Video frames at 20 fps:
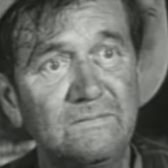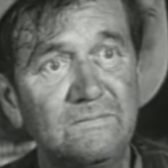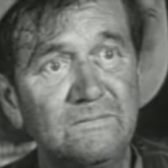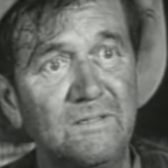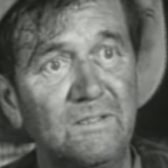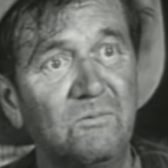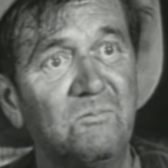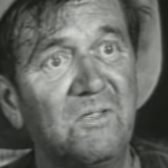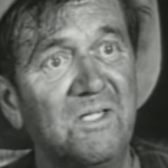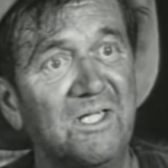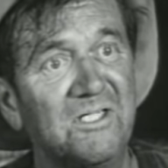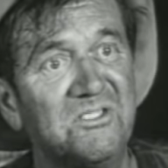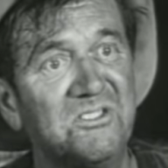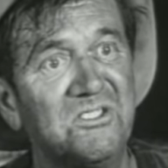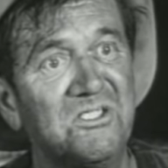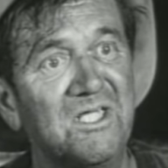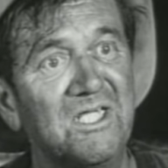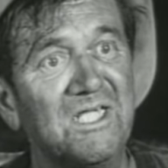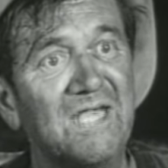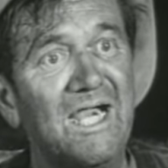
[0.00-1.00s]
Well, where did
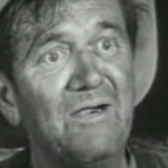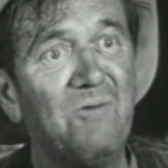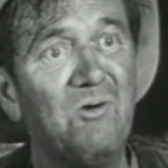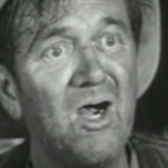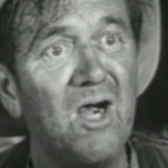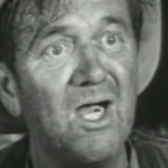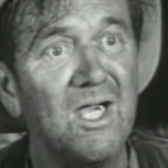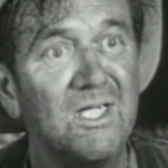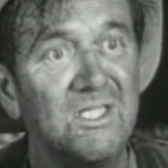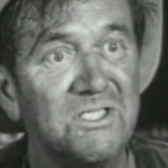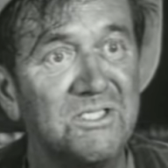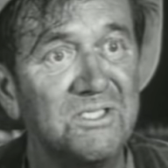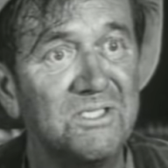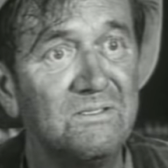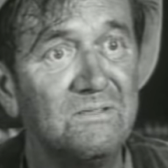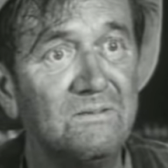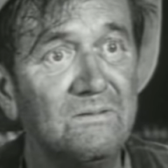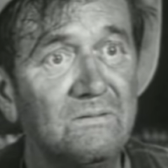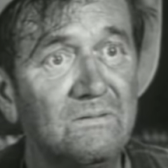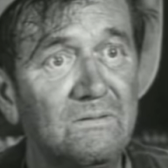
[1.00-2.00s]
she think I was?
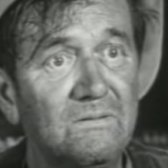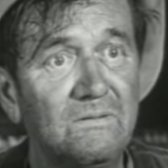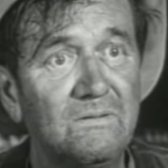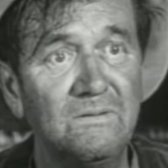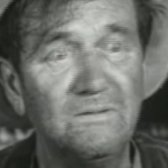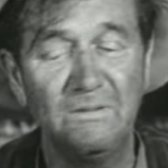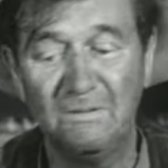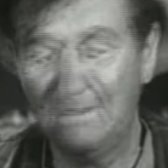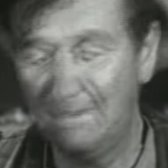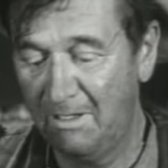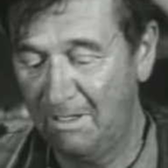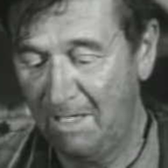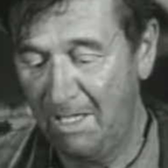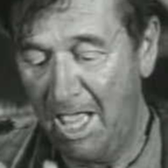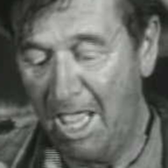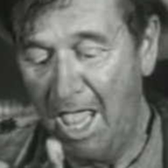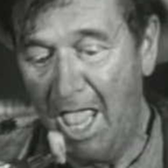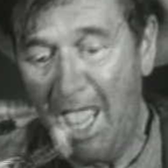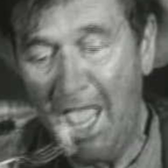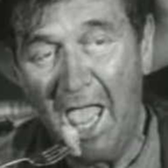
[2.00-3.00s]
In
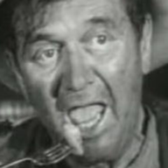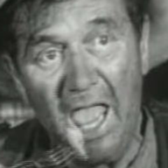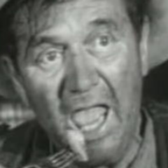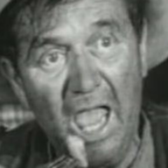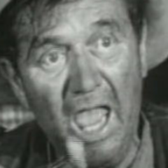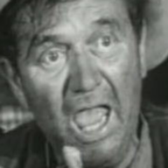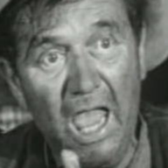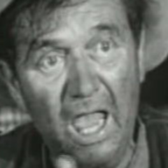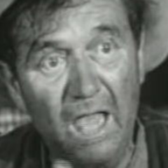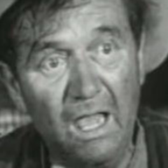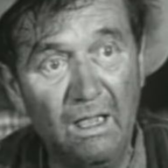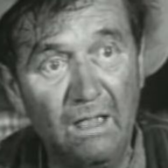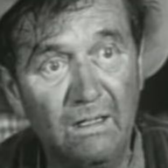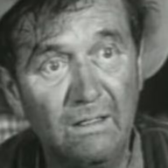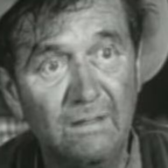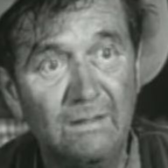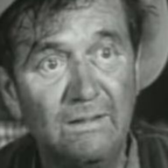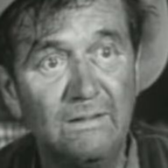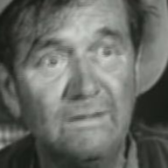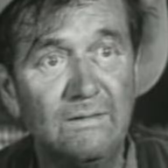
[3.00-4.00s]
heaven.
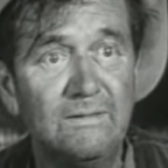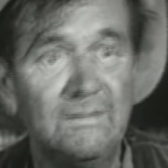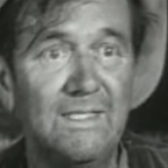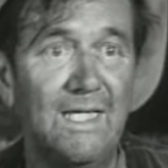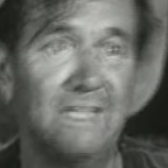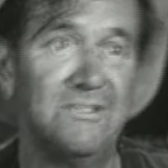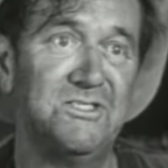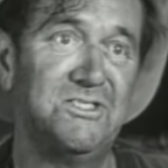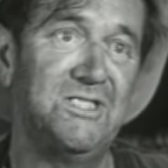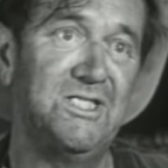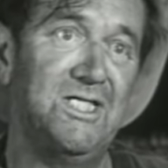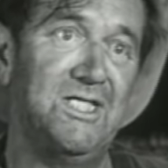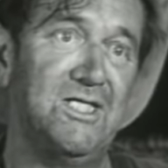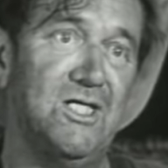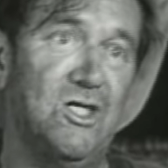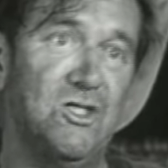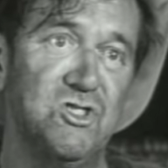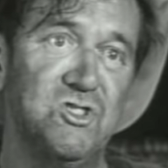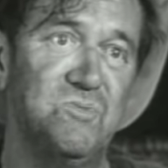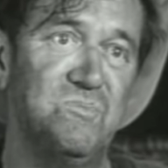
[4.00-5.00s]
Now, she
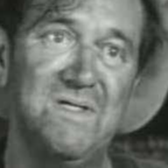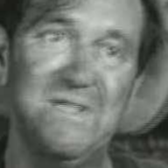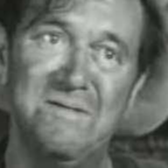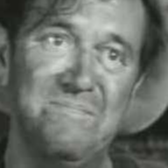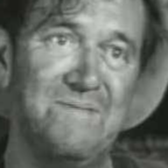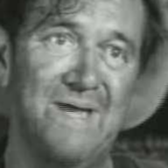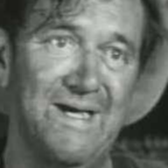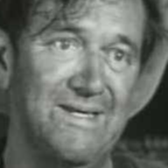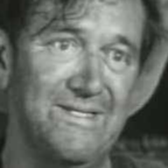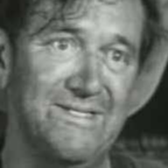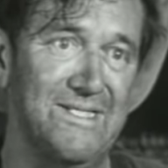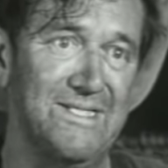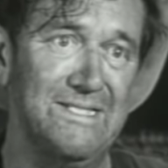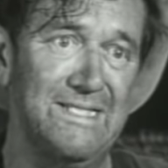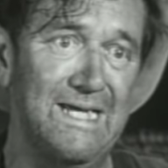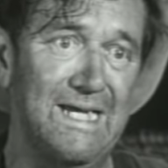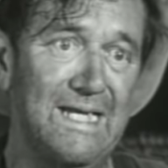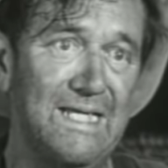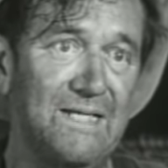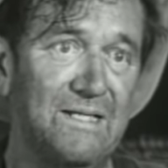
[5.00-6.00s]
knows me better than
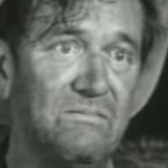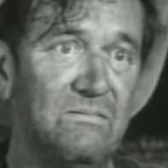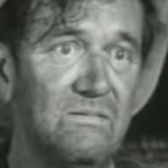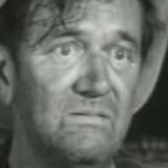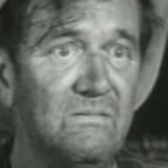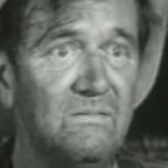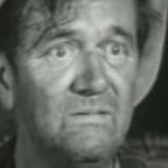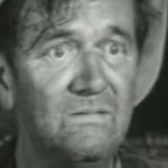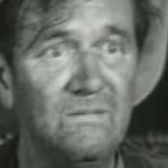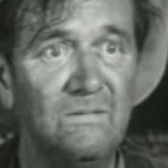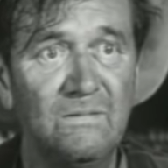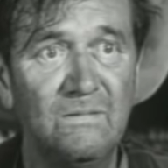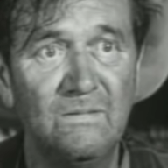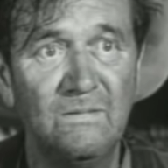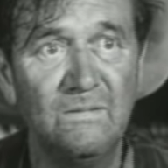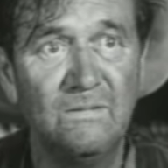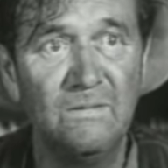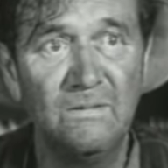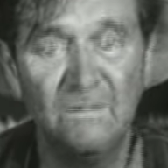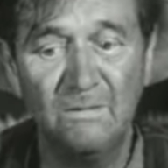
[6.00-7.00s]
that.
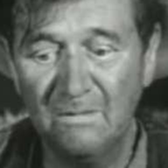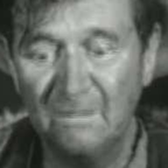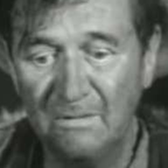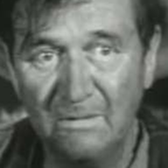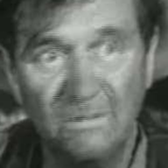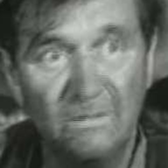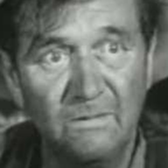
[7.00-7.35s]
She should,